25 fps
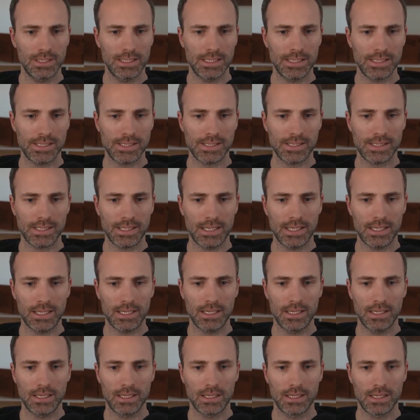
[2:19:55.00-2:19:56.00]
Let's
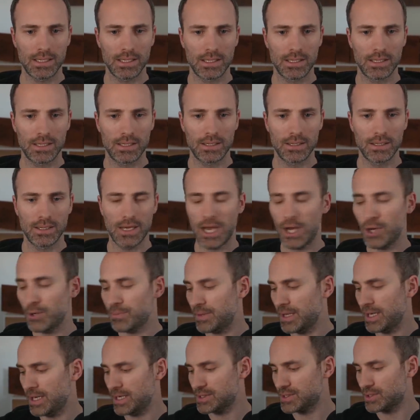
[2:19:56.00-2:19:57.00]
see. I
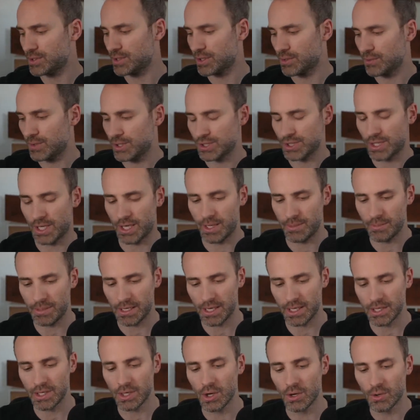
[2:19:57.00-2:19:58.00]
hope that answered the question. I, I
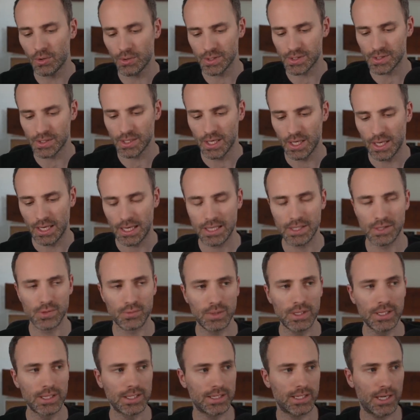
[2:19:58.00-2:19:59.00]
mean, I know it's it's
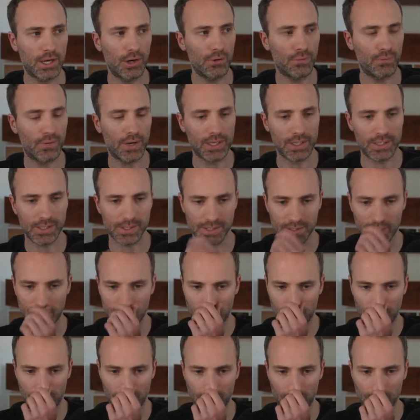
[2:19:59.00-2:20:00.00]
really terrifying to
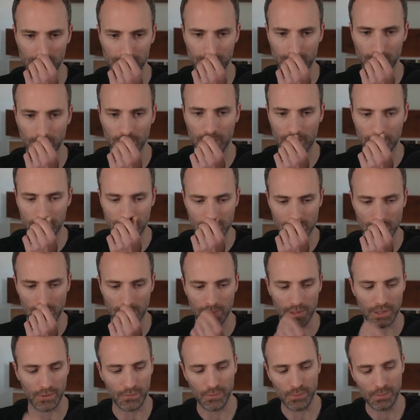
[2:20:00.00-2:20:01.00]
start your first programming
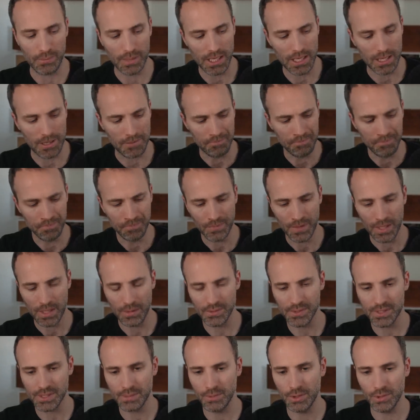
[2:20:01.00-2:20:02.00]
job. Like for me, it
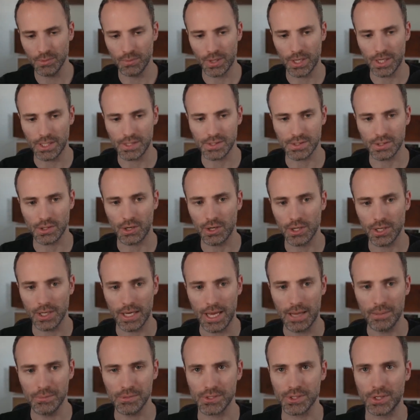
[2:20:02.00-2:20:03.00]
was similar when I
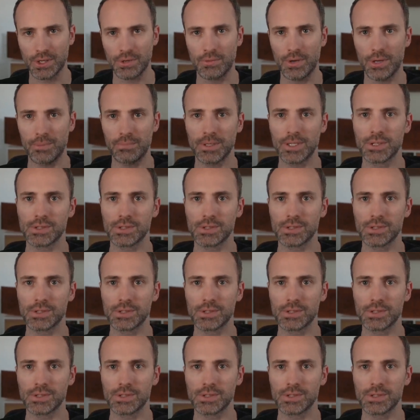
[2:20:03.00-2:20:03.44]
started Amazon, right?